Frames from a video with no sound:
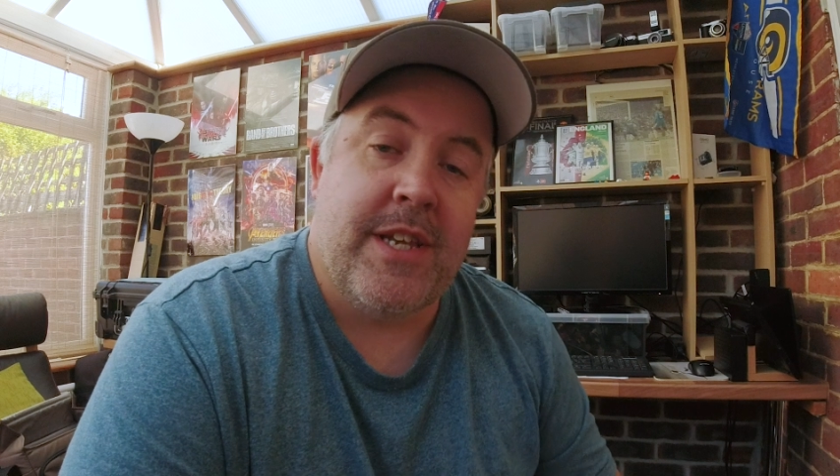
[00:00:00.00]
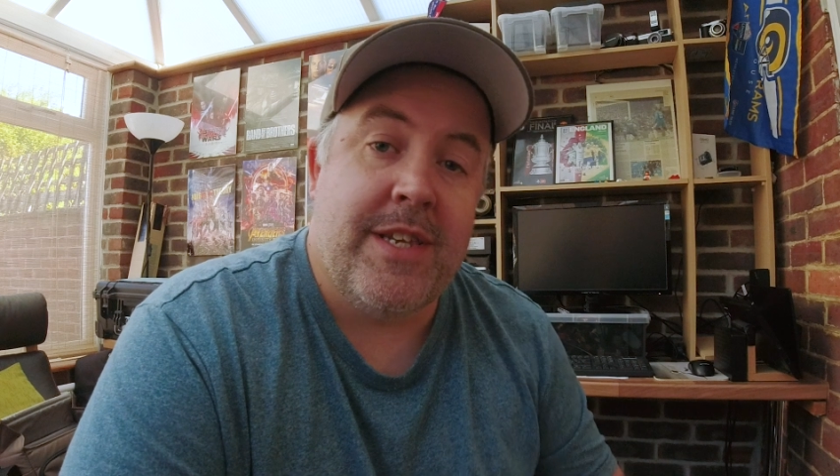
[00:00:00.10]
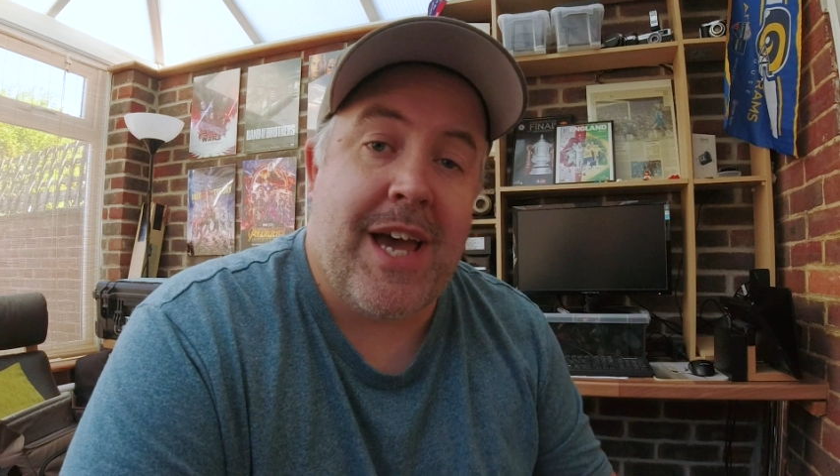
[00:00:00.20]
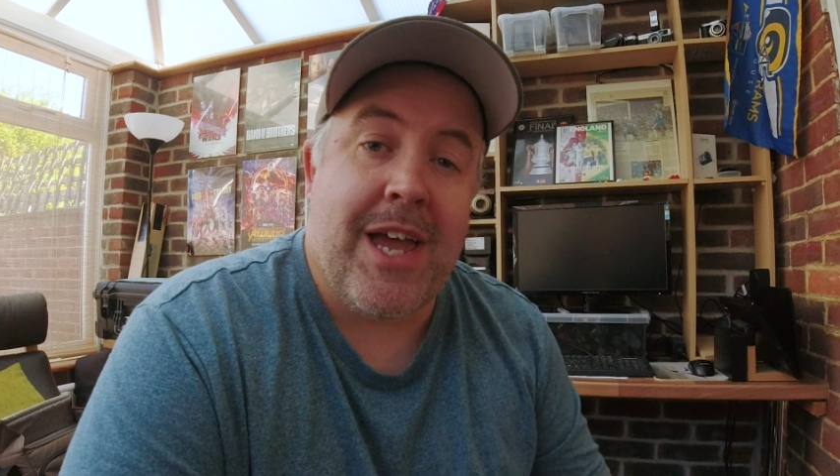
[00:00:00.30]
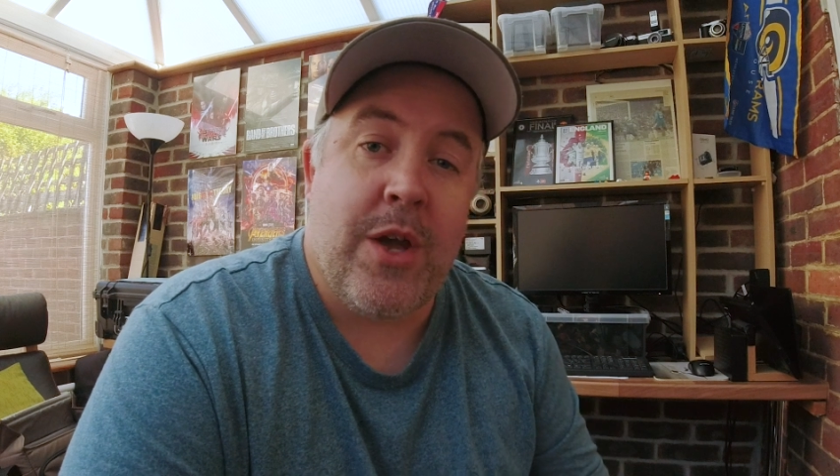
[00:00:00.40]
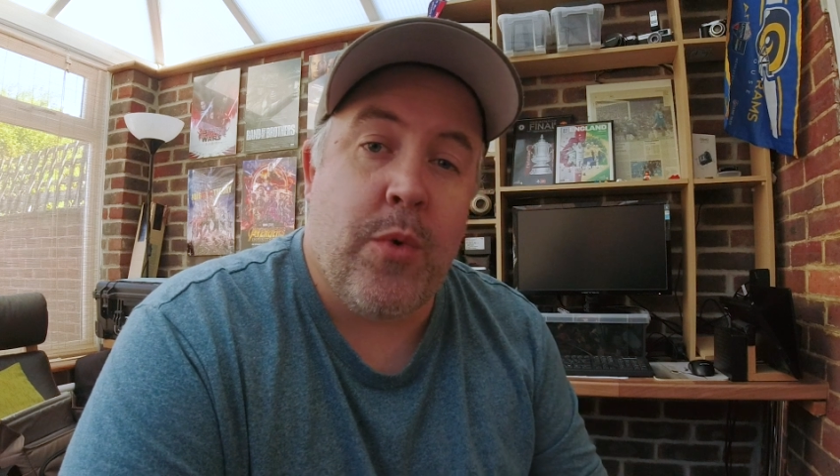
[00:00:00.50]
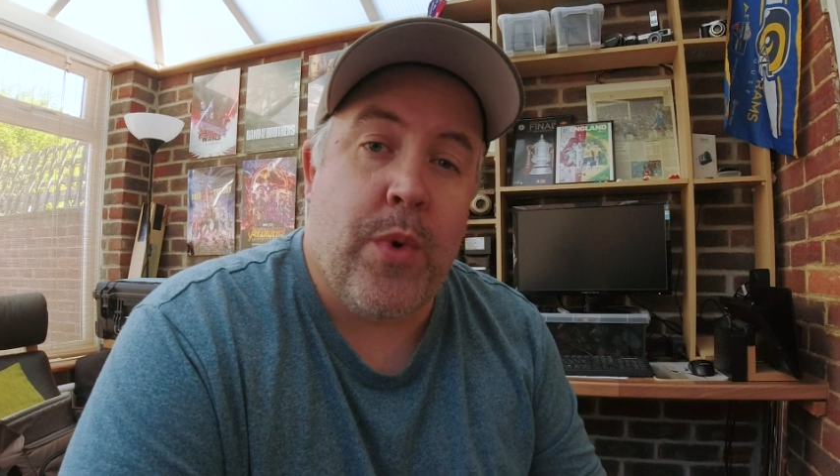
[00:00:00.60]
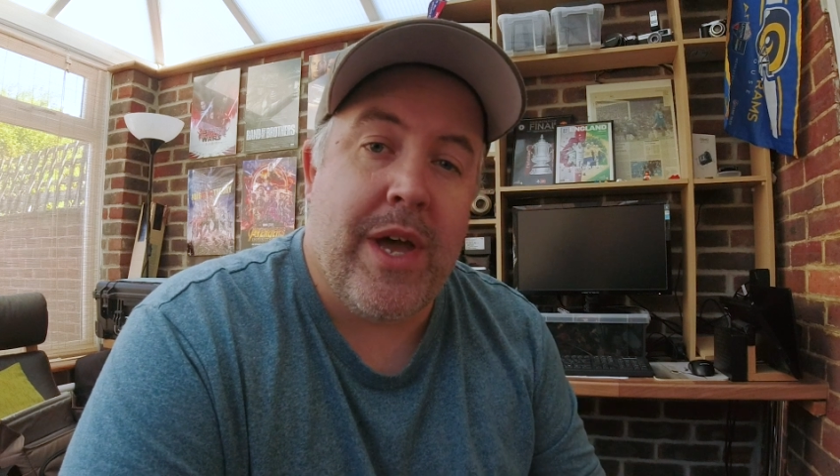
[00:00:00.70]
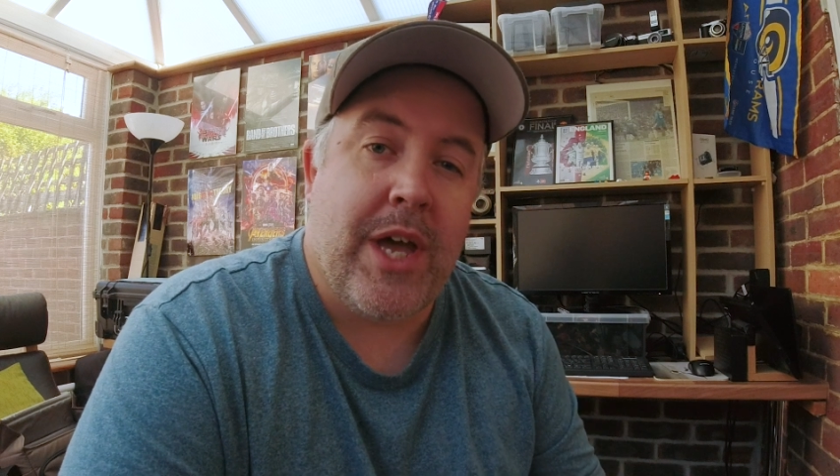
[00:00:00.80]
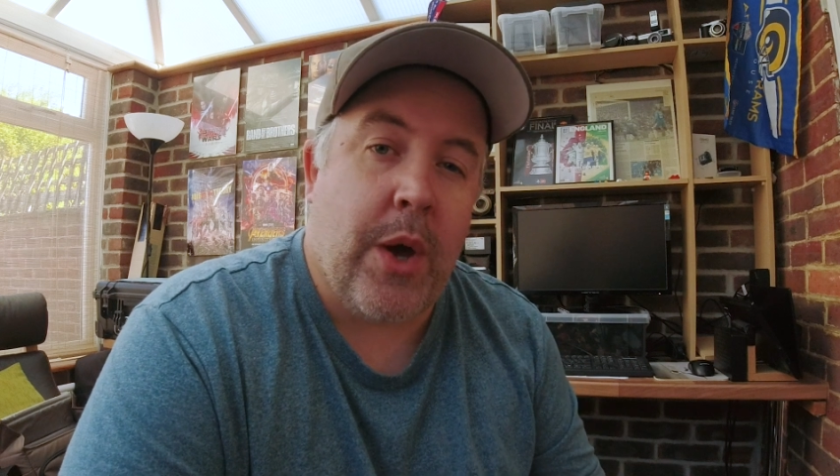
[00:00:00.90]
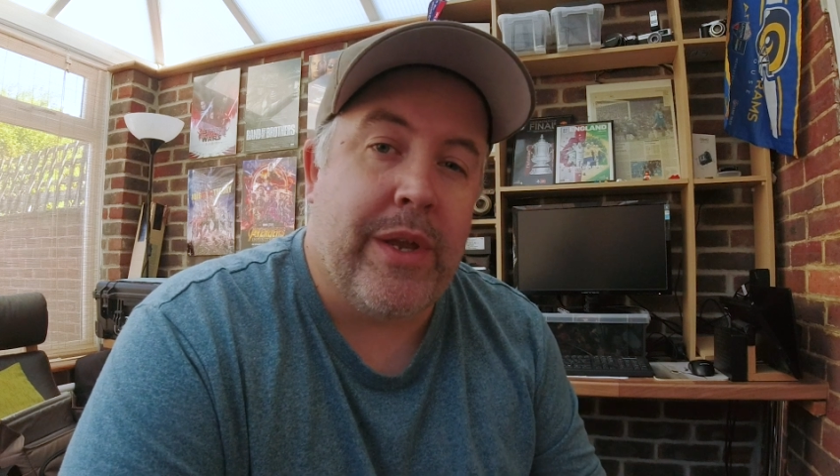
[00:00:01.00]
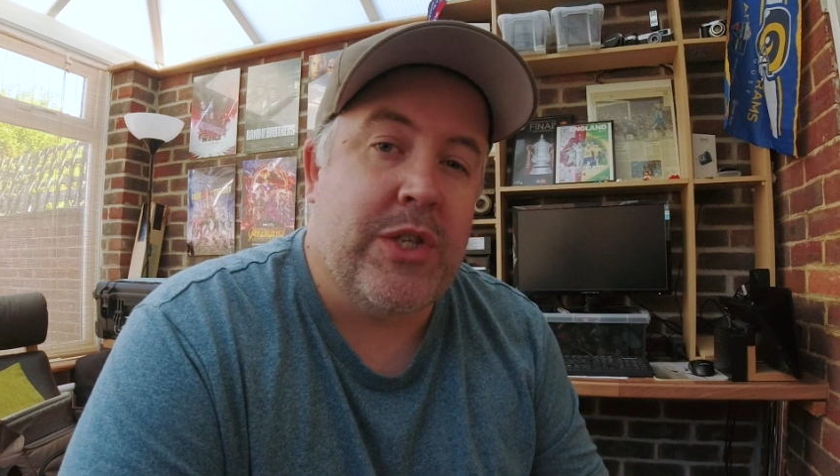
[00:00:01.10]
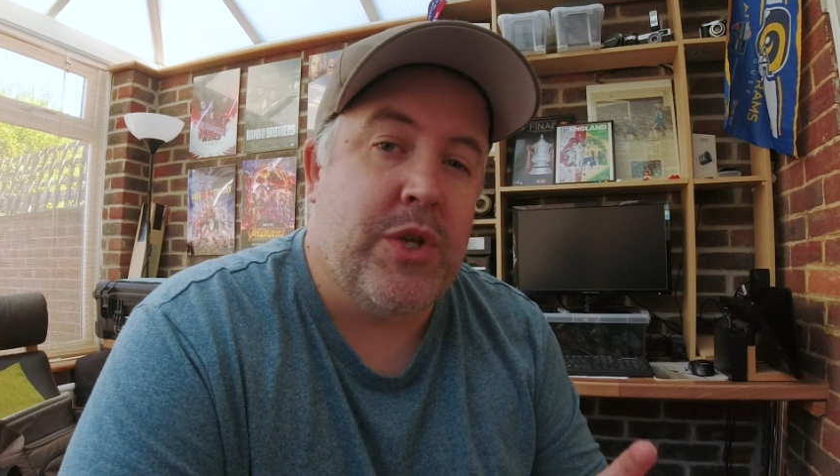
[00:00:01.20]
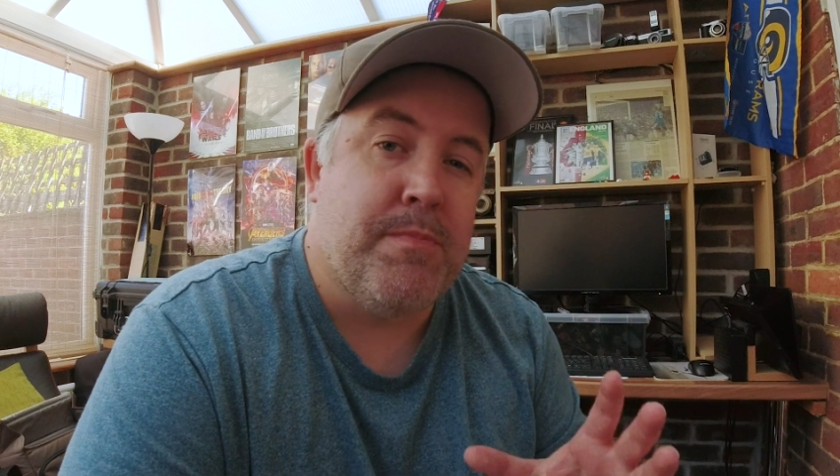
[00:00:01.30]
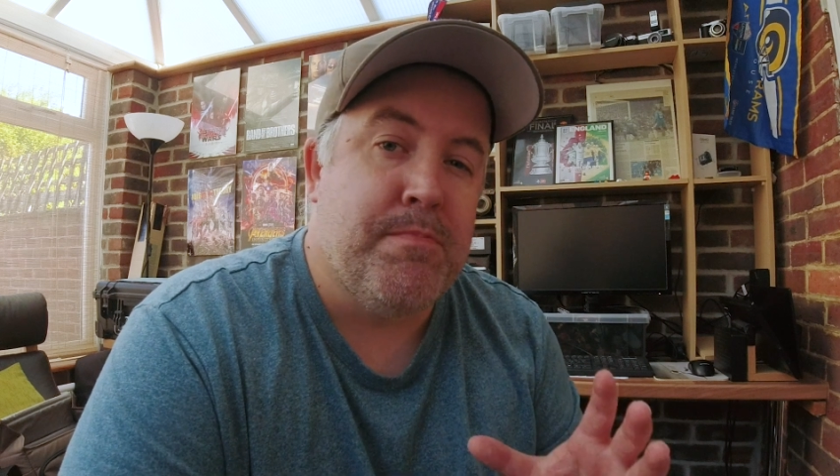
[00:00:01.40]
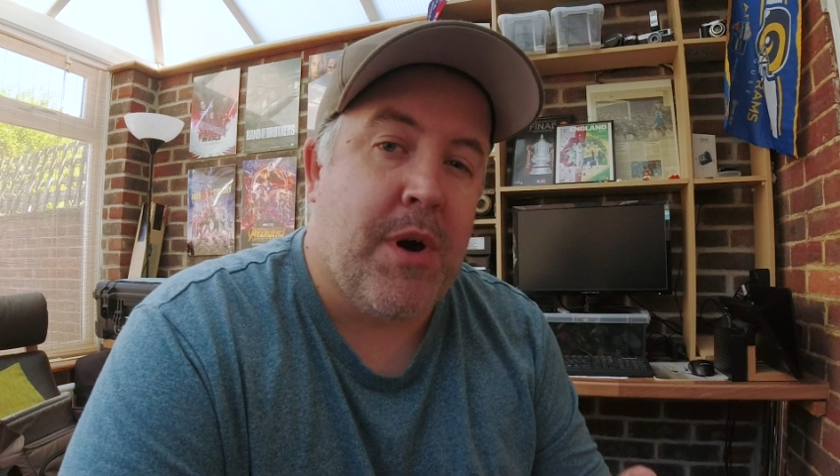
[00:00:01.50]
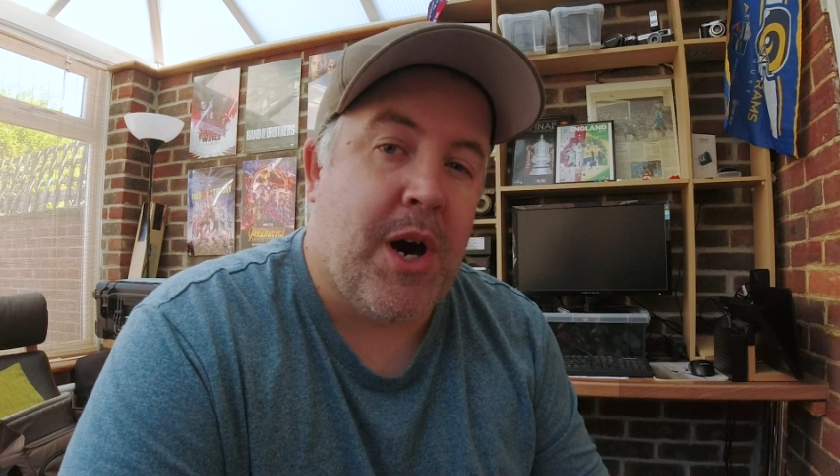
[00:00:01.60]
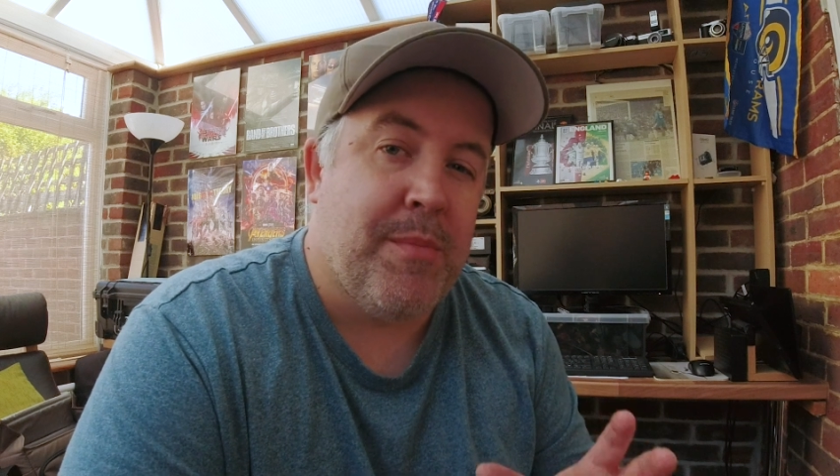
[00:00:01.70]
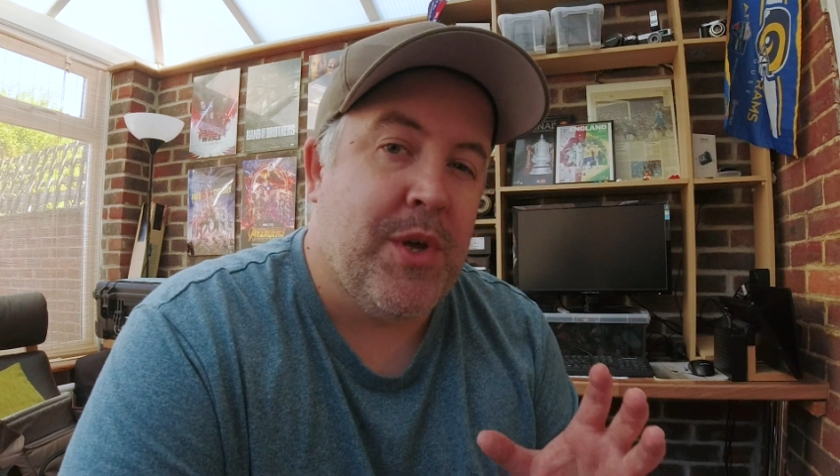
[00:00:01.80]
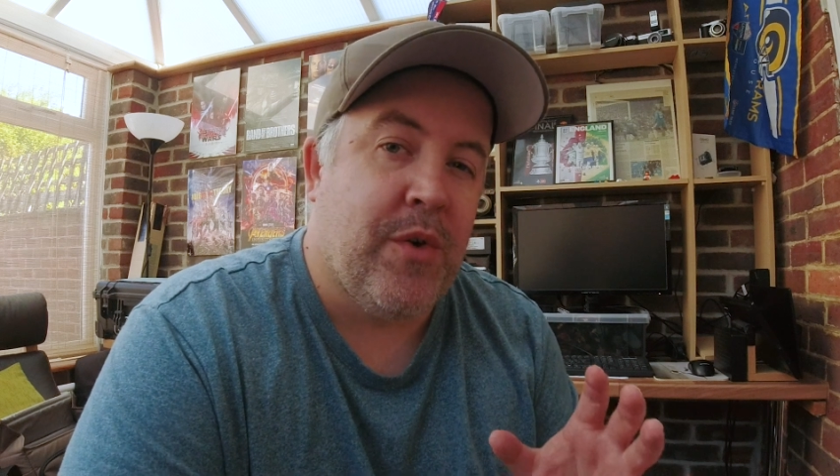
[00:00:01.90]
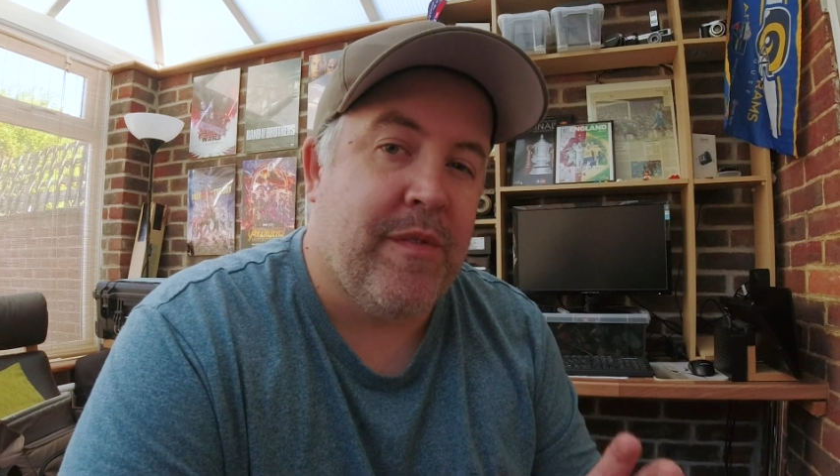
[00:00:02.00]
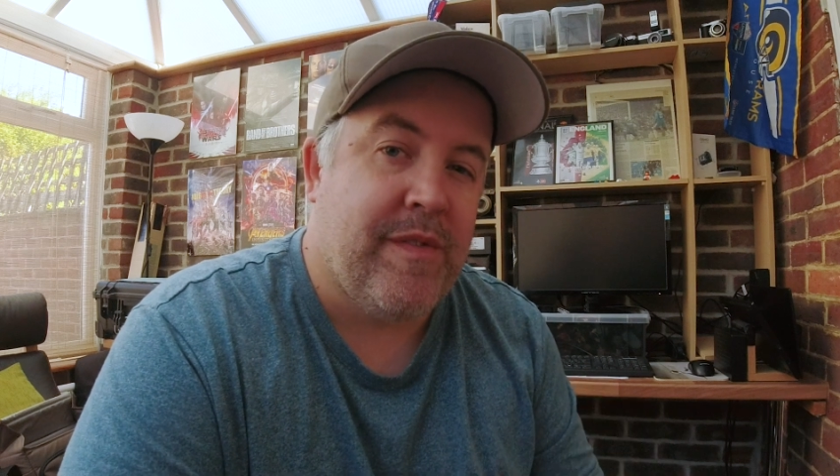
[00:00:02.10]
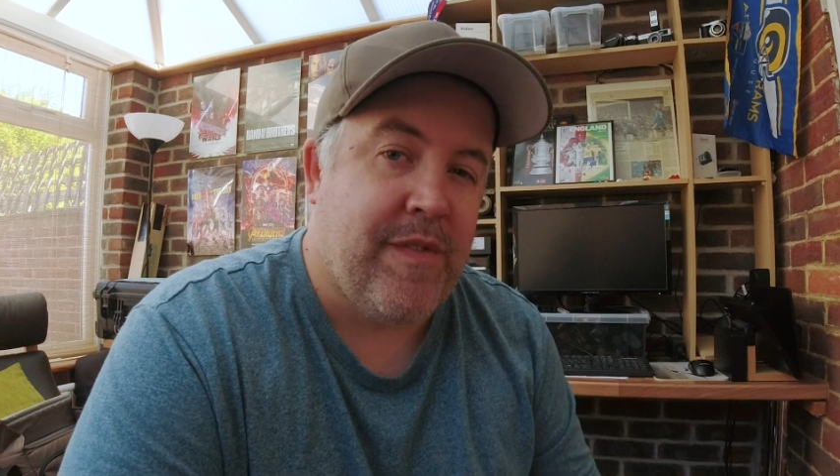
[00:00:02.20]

Today we are going to Marmion